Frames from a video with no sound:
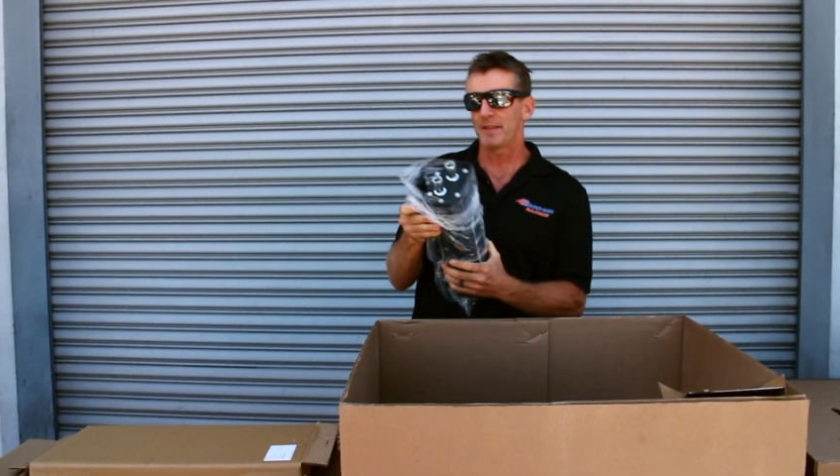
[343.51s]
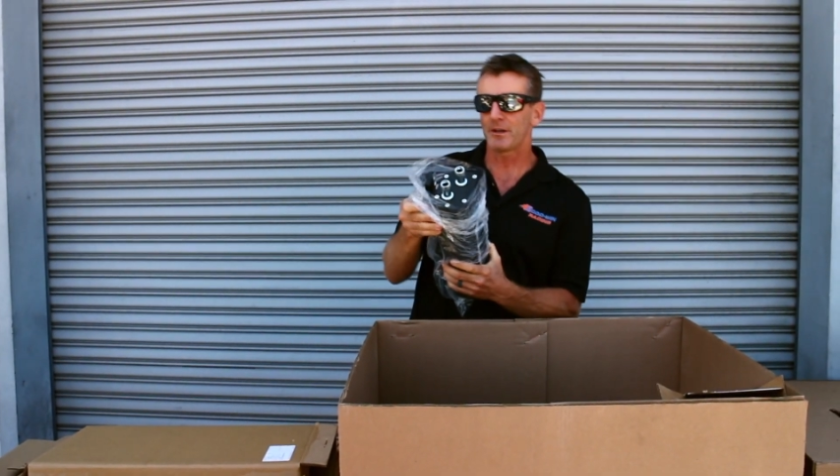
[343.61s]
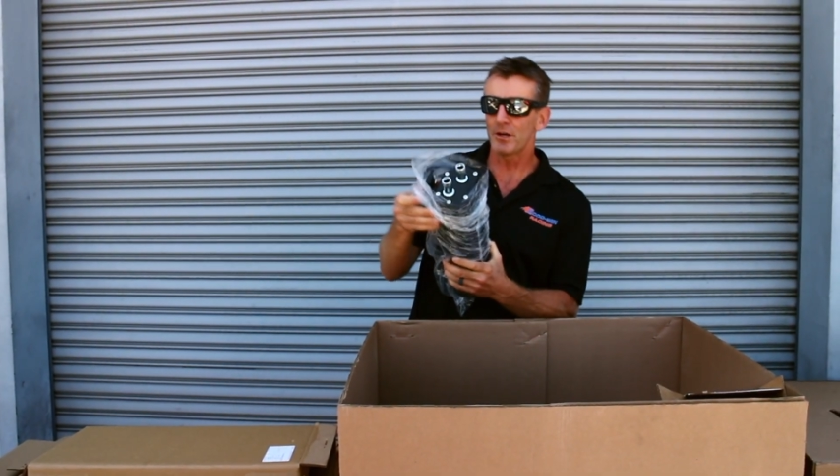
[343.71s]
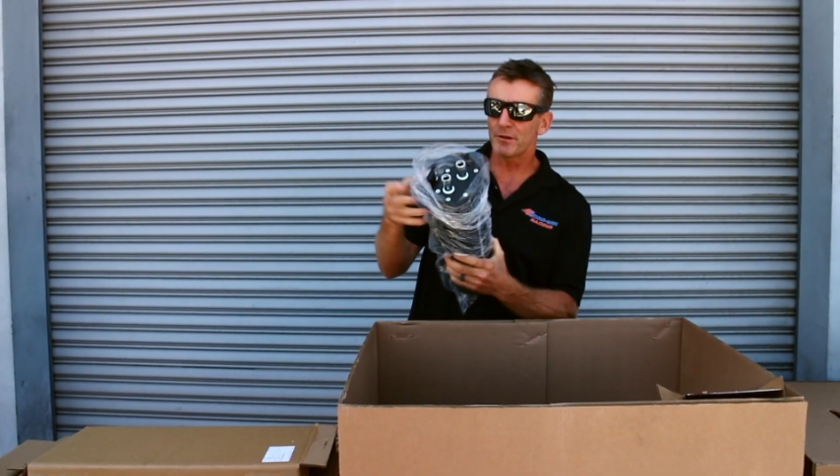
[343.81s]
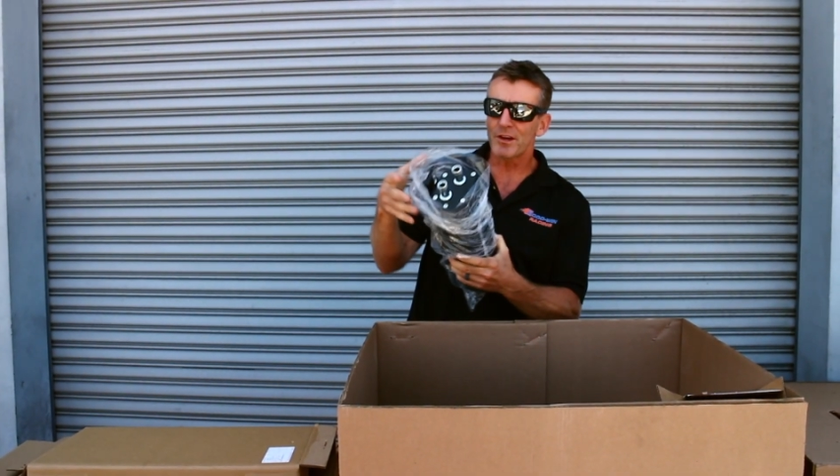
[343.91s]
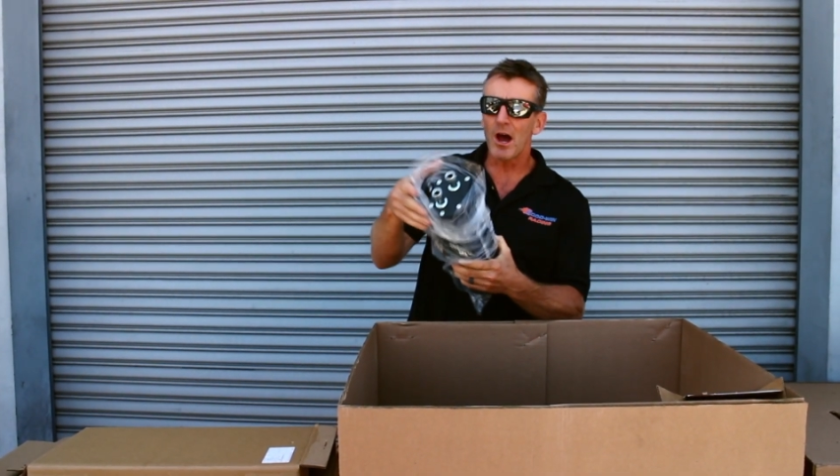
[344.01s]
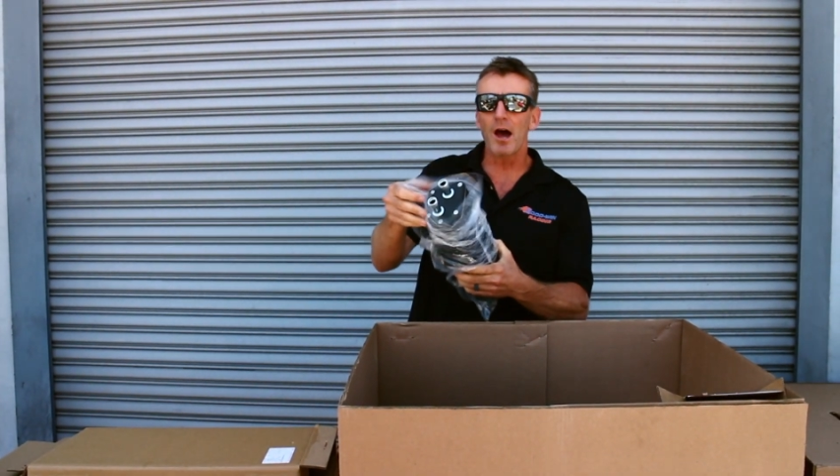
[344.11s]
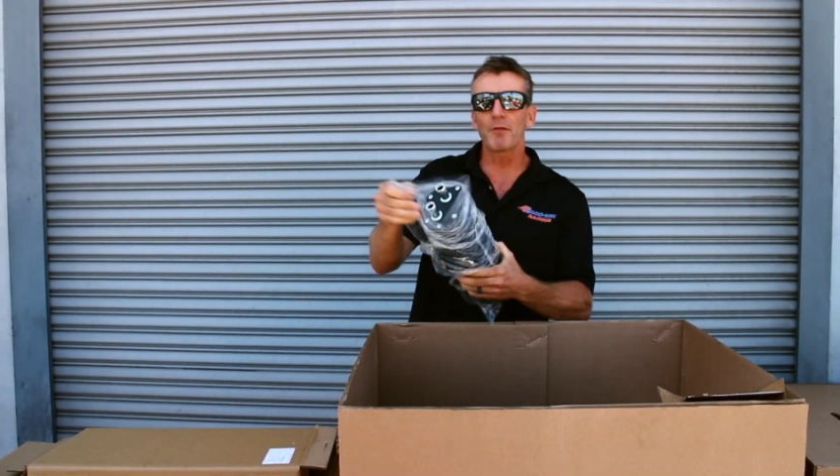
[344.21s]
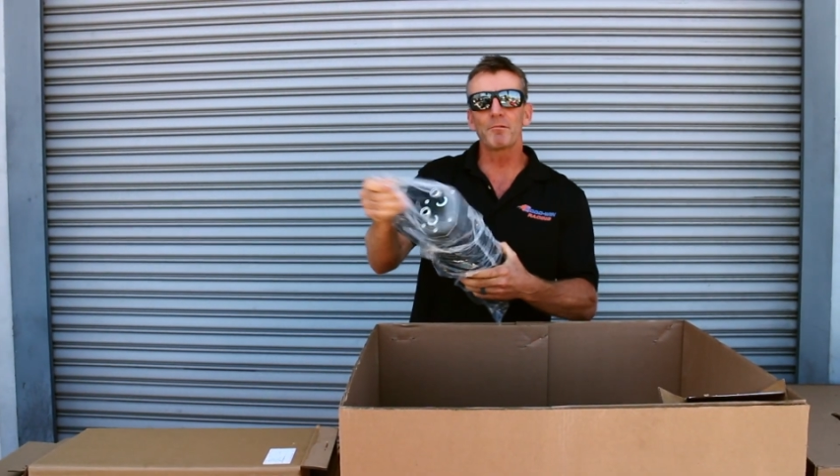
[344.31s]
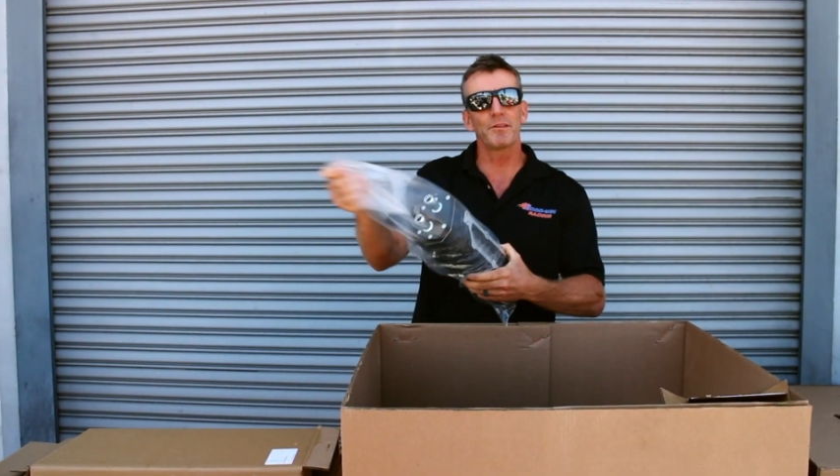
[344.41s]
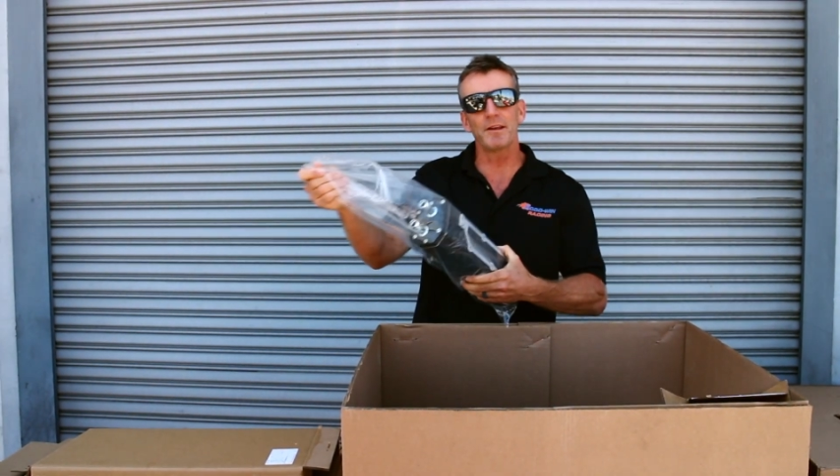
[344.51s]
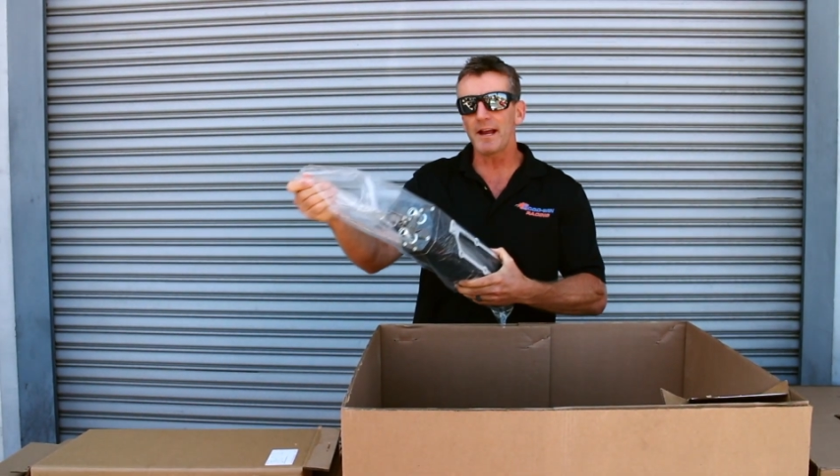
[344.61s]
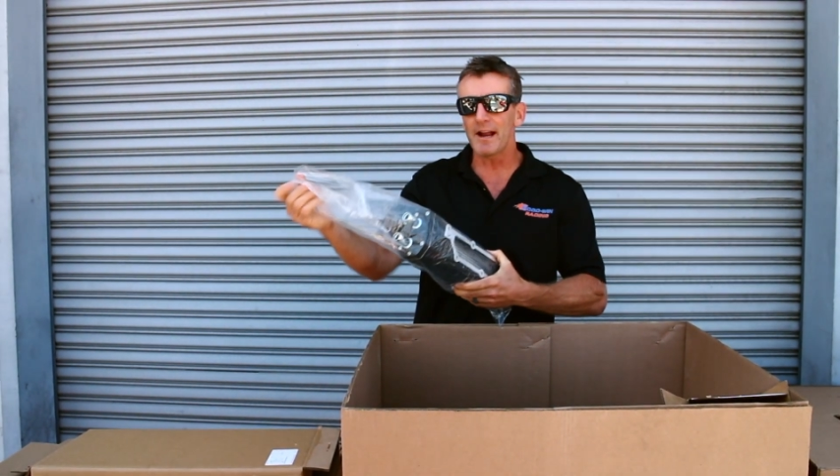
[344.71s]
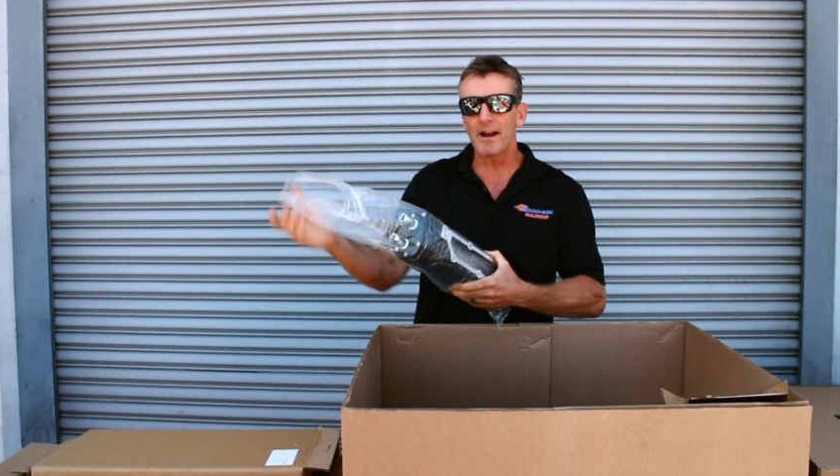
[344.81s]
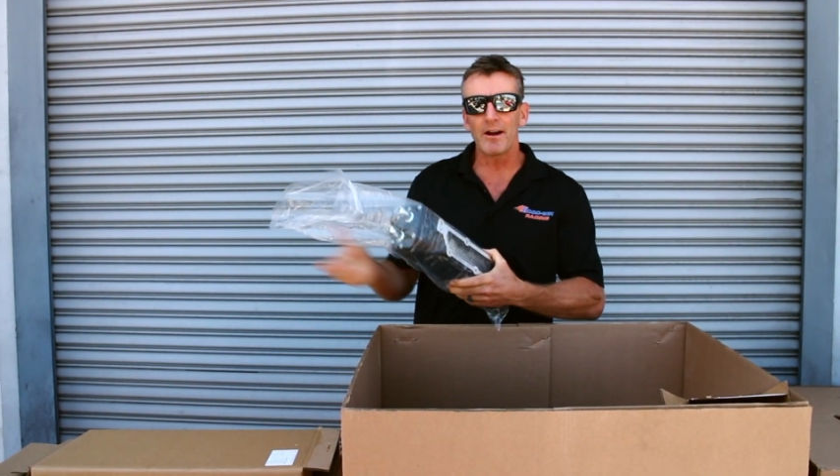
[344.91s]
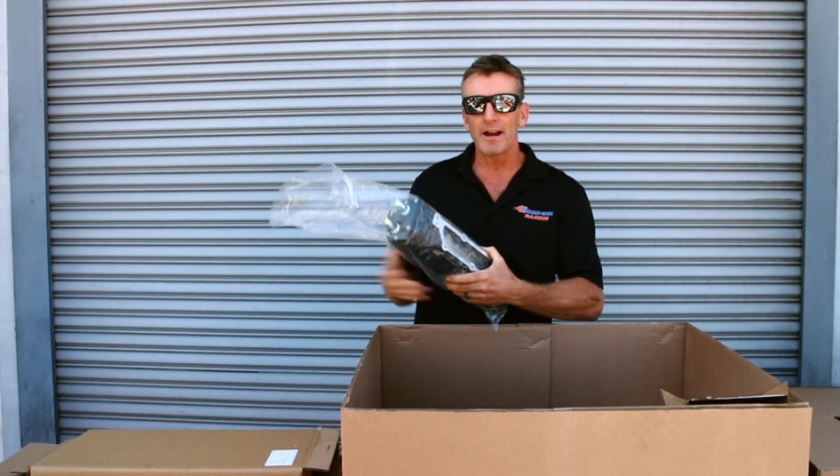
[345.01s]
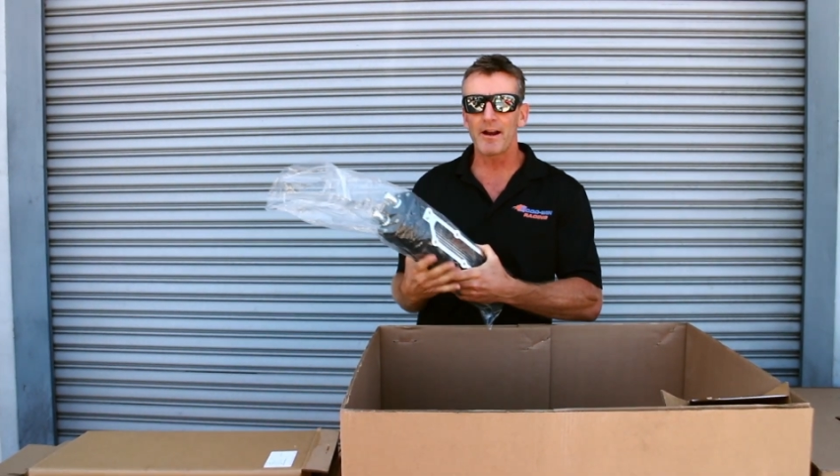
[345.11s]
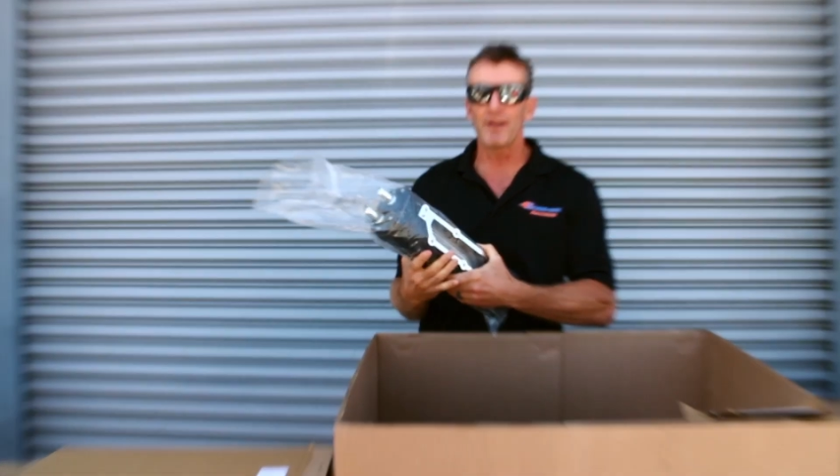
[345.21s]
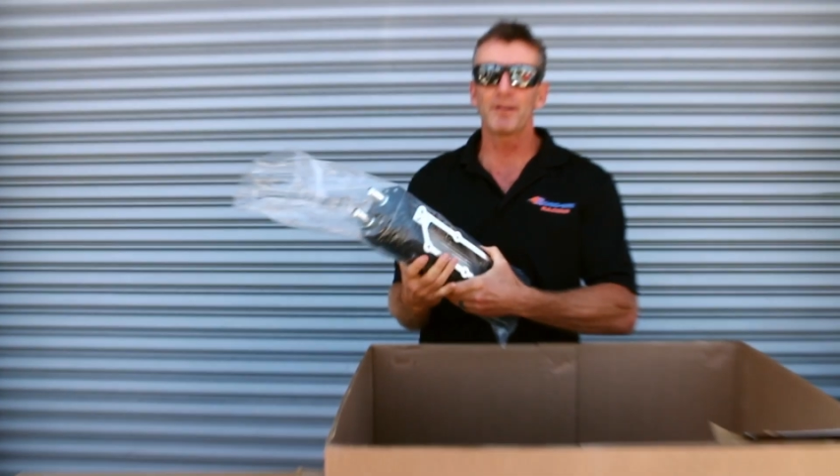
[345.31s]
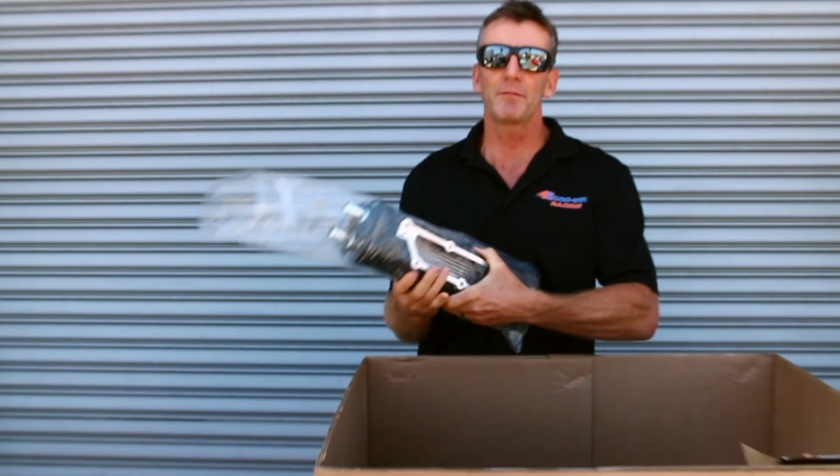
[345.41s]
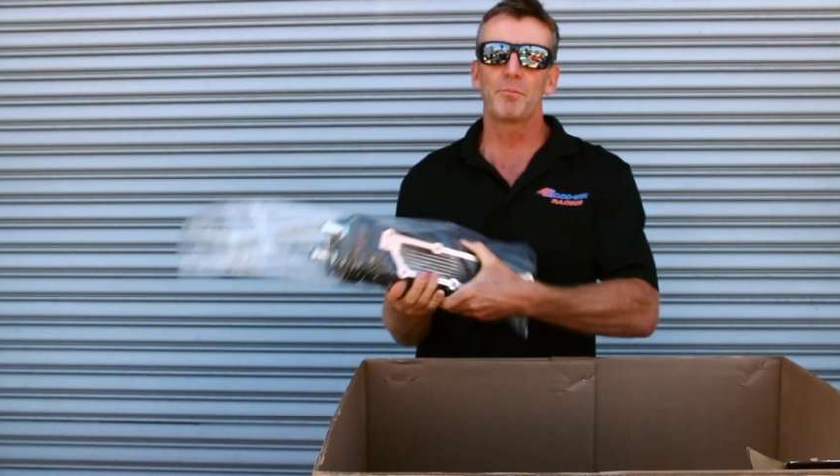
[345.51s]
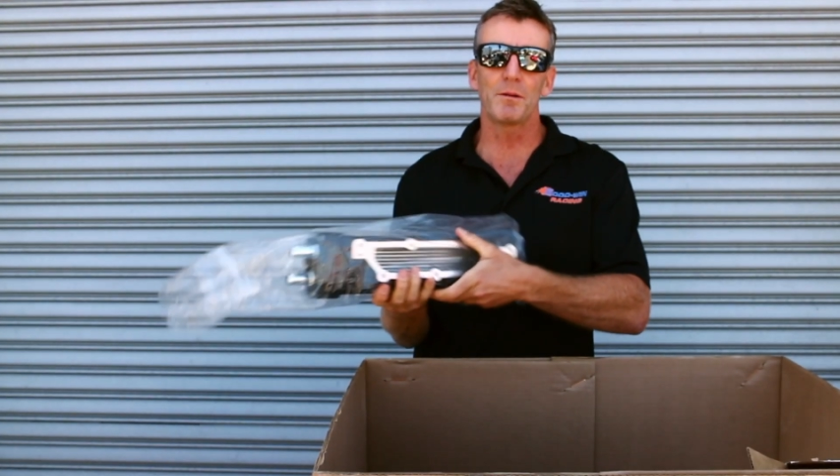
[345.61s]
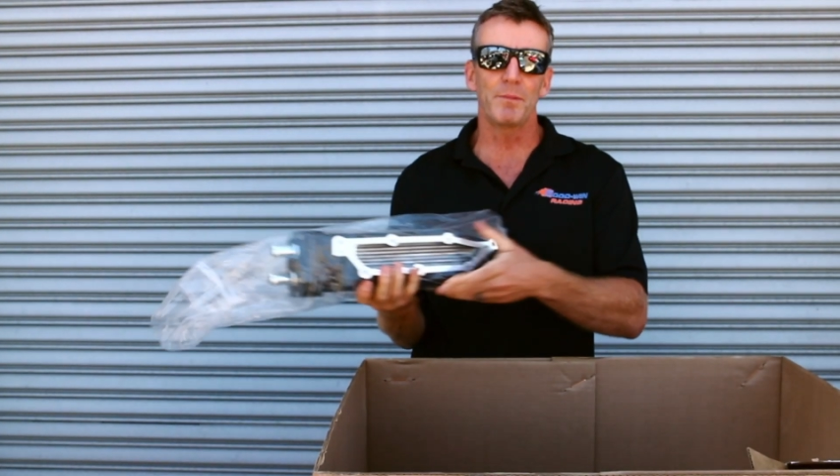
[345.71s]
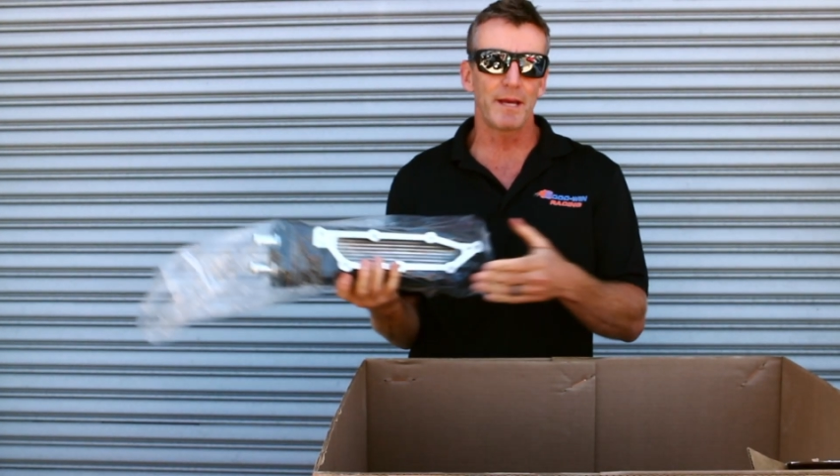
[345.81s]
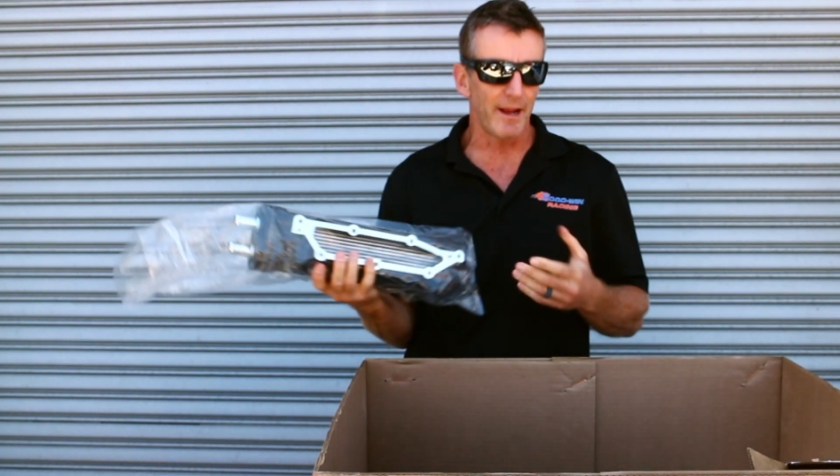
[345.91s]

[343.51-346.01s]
They could have gone with an air-air and put a big